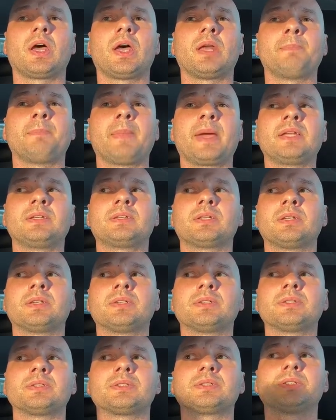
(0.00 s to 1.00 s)
and
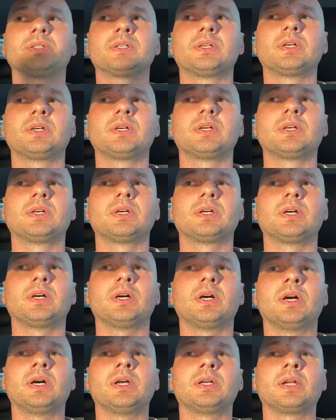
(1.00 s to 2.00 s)
maintenance
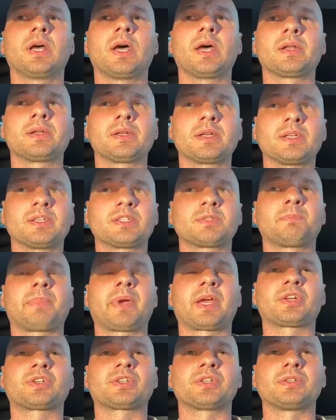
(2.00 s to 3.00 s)
and
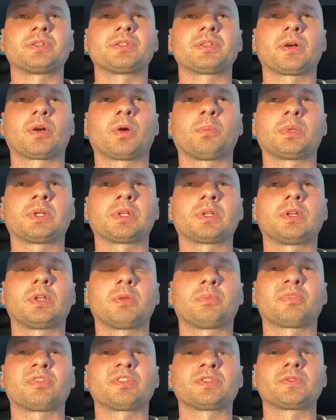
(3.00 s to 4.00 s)
inspections are completely
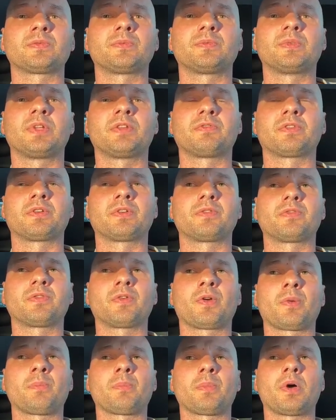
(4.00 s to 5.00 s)
different
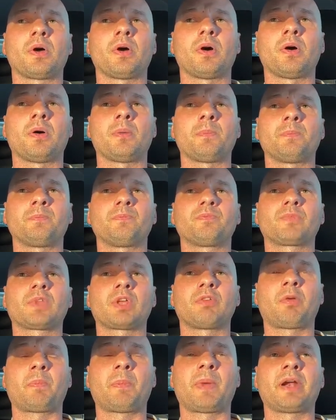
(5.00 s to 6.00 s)
from
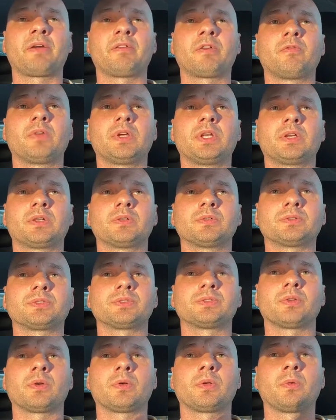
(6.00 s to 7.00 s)
repairing
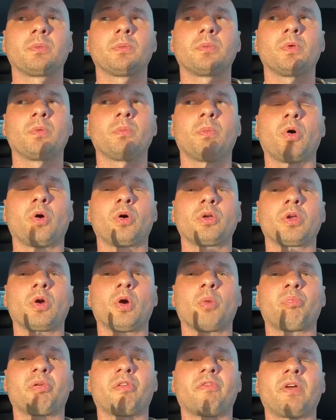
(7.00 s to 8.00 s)
vehicles. So
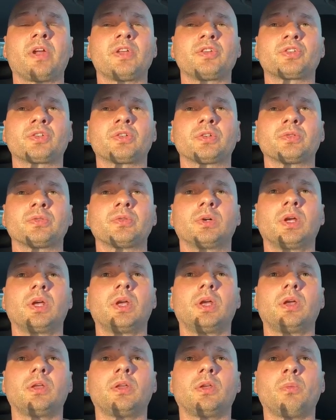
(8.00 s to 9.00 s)
you're preventional,
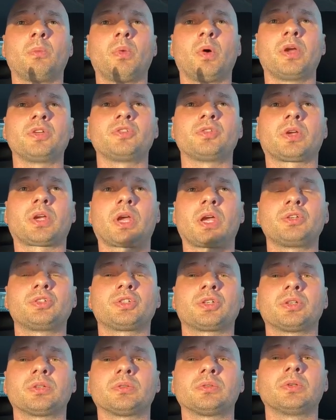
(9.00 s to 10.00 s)
you're more
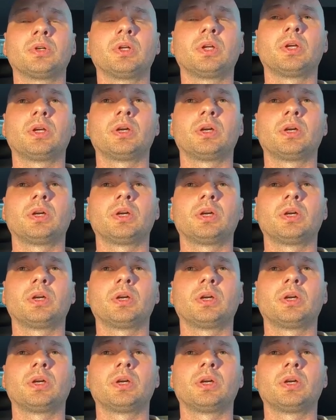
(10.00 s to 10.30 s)
educational,